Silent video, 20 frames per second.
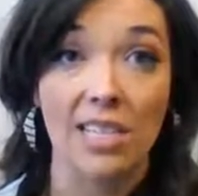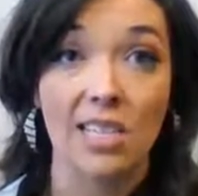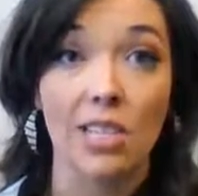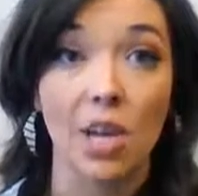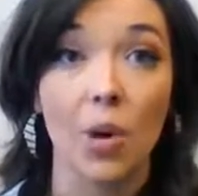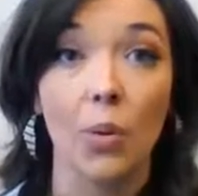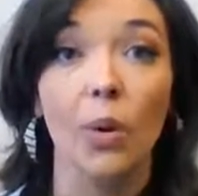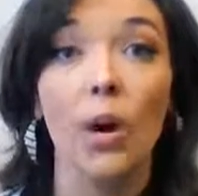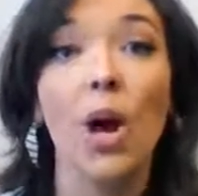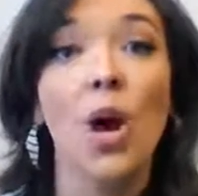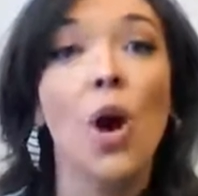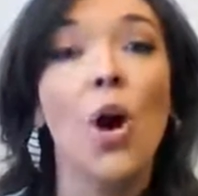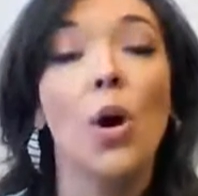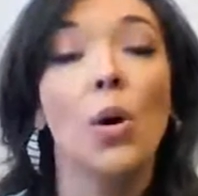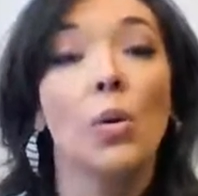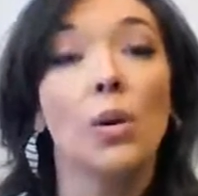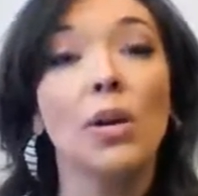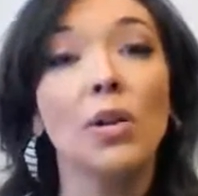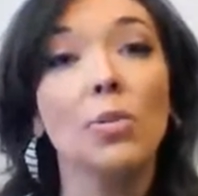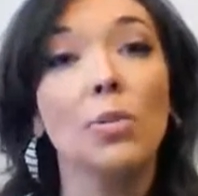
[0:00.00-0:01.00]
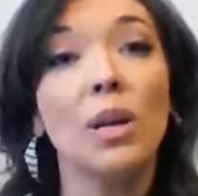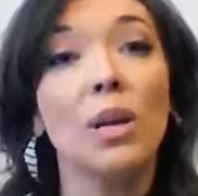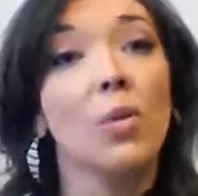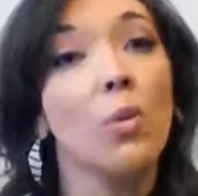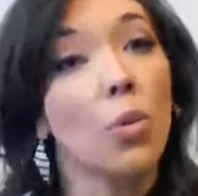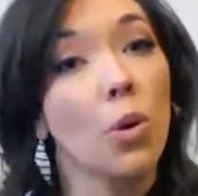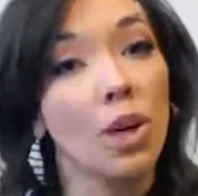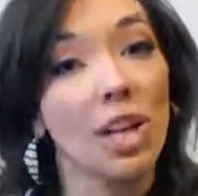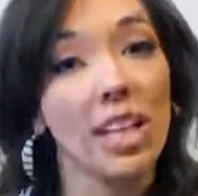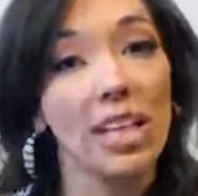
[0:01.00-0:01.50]
So, we'll be
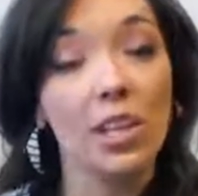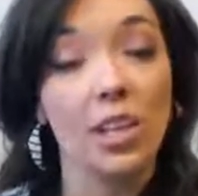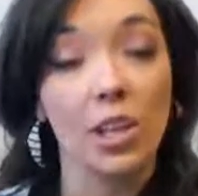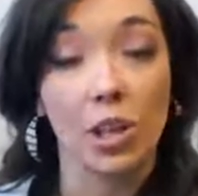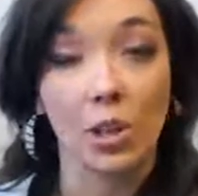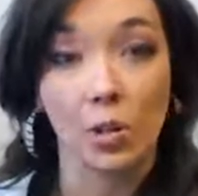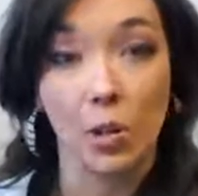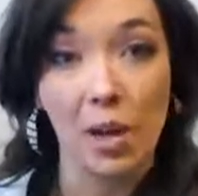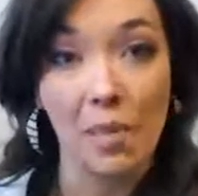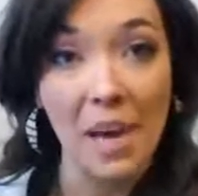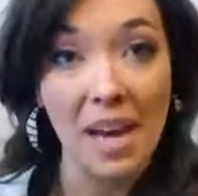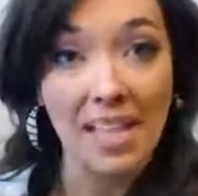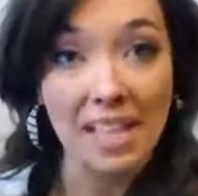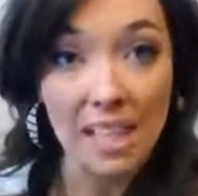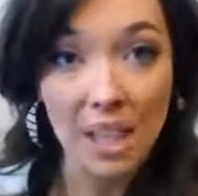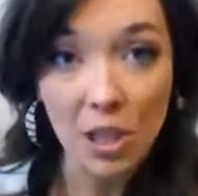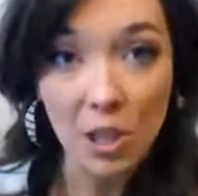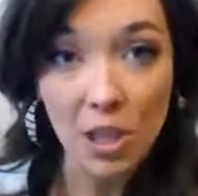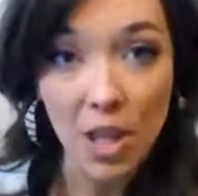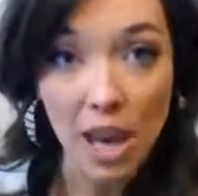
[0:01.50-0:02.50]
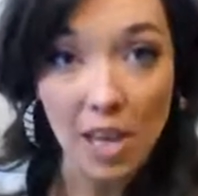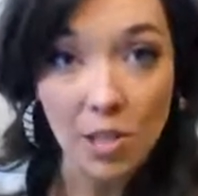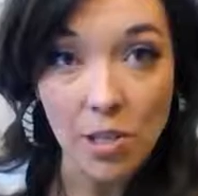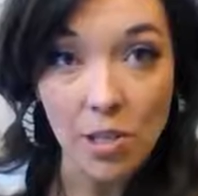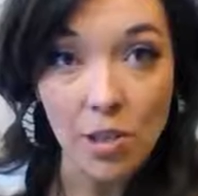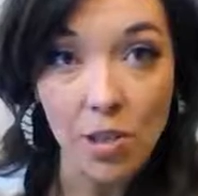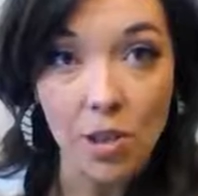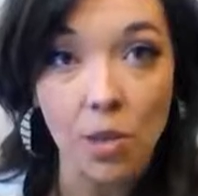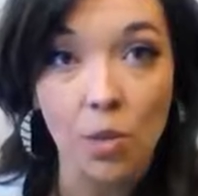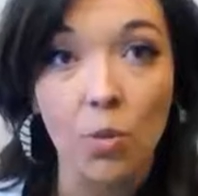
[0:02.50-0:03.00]
awarding your REMAX
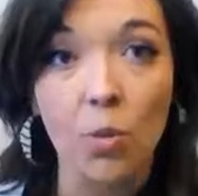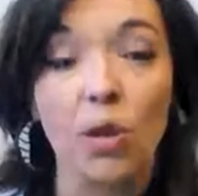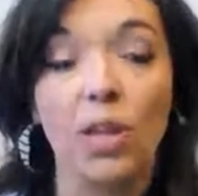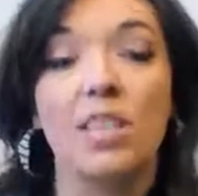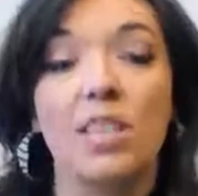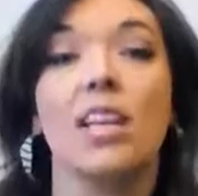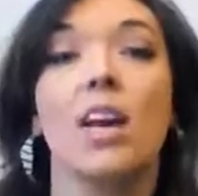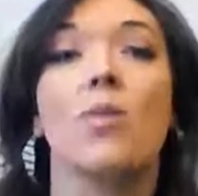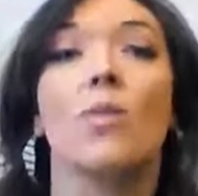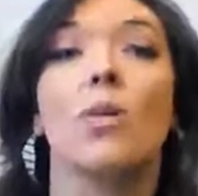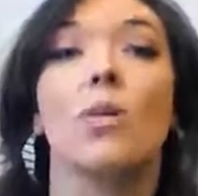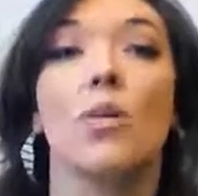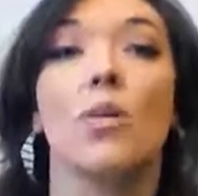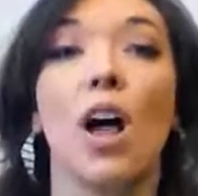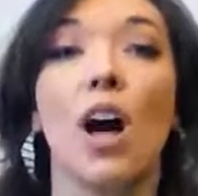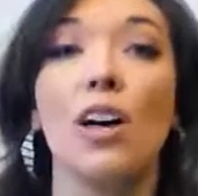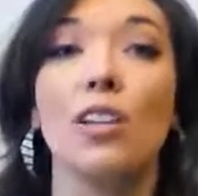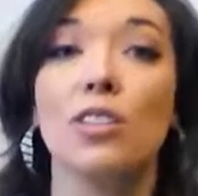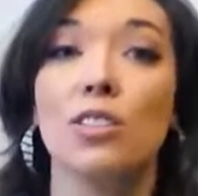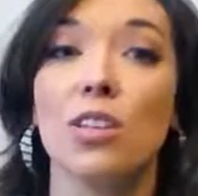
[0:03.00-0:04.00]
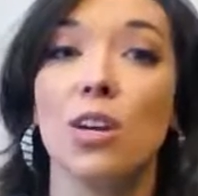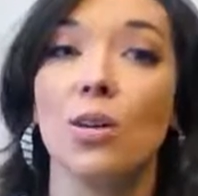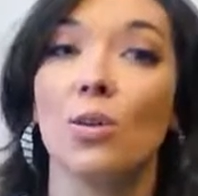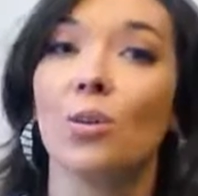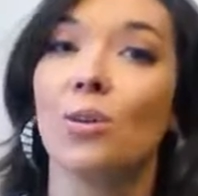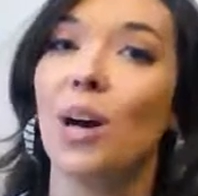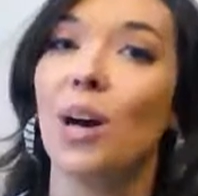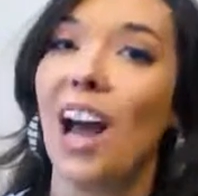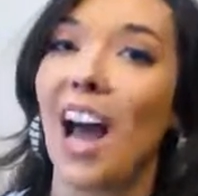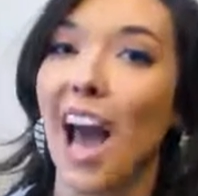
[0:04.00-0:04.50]
International Awards, and we will
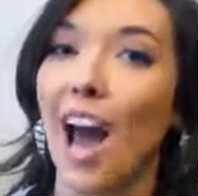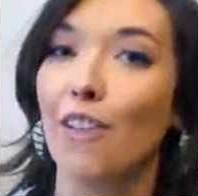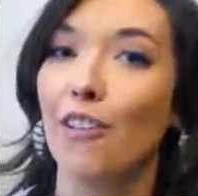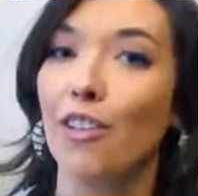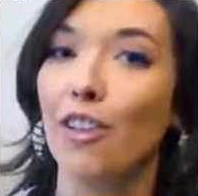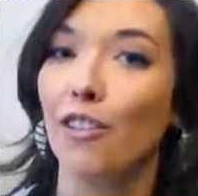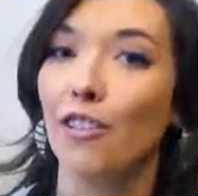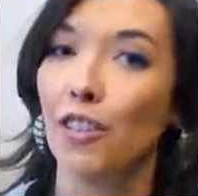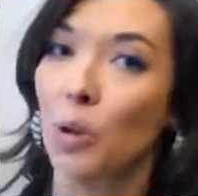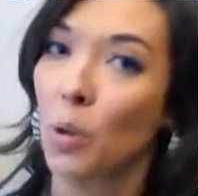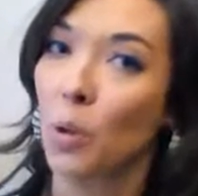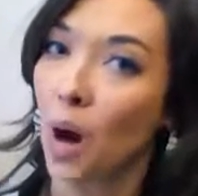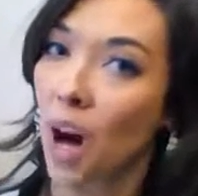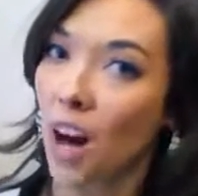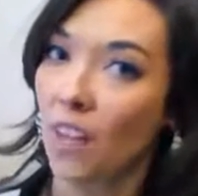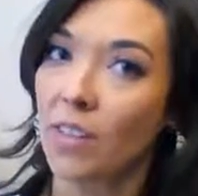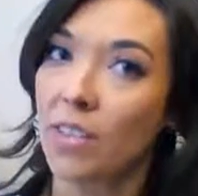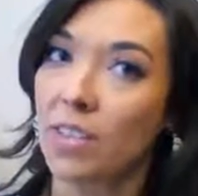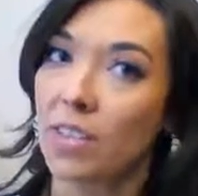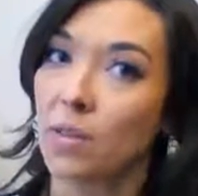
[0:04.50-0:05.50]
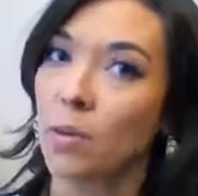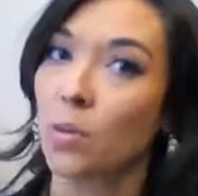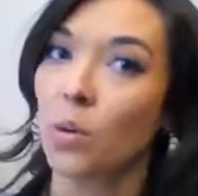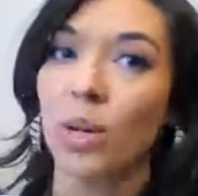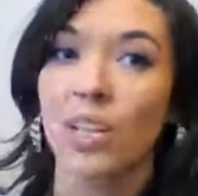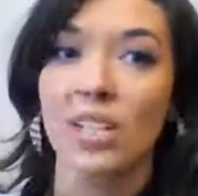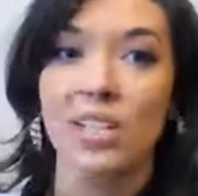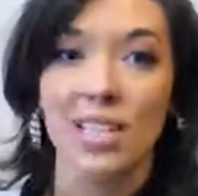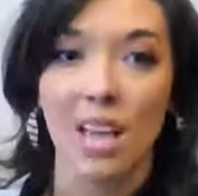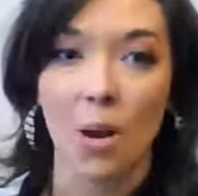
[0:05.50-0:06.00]
also have a few office
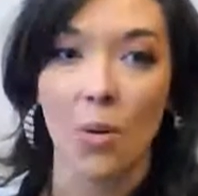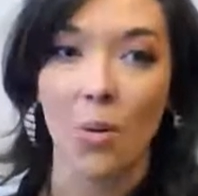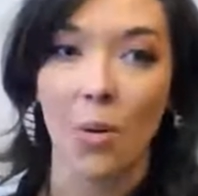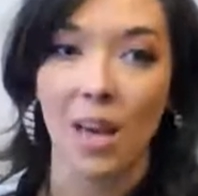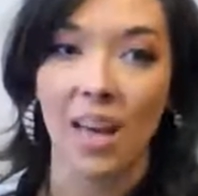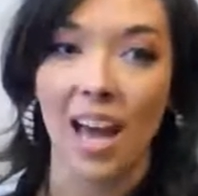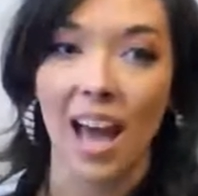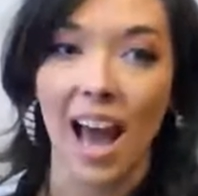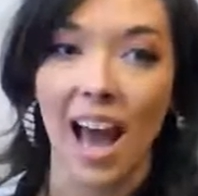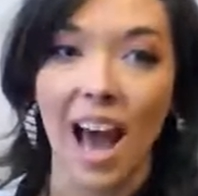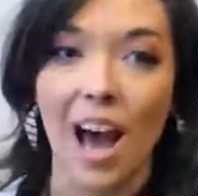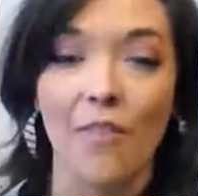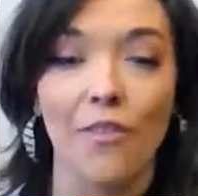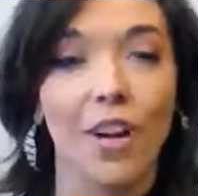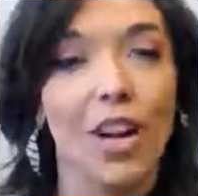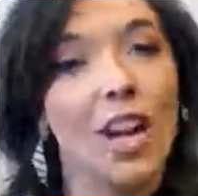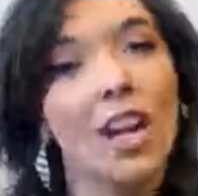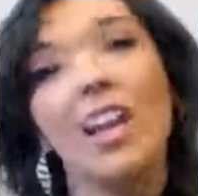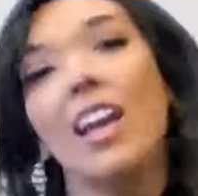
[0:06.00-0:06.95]
awards that we have